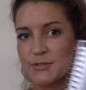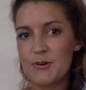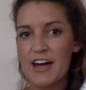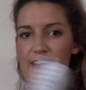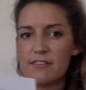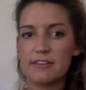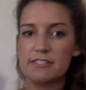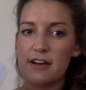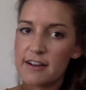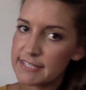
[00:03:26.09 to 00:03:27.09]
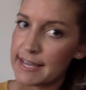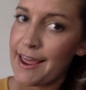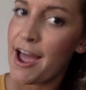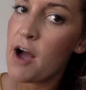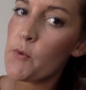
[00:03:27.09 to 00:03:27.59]
So I have a little song I say,
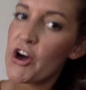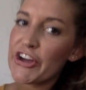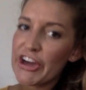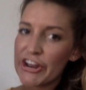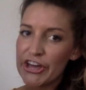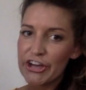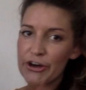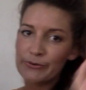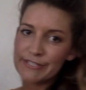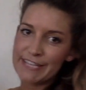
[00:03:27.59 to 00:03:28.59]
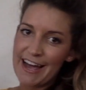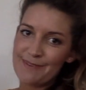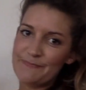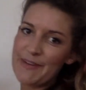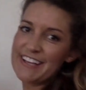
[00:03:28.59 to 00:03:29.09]
we're gonna go top
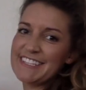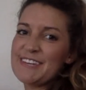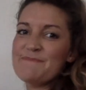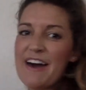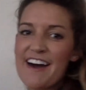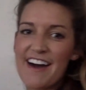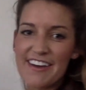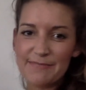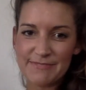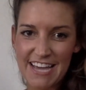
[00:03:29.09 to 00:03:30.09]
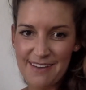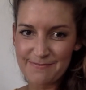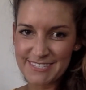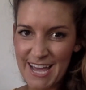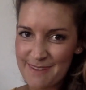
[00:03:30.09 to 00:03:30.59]
to bottom,
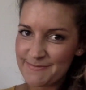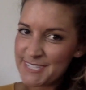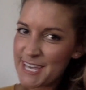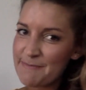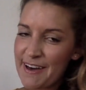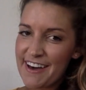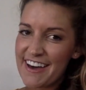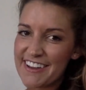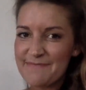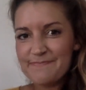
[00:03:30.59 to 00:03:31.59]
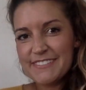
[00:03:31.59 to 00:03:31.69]
top to bottom,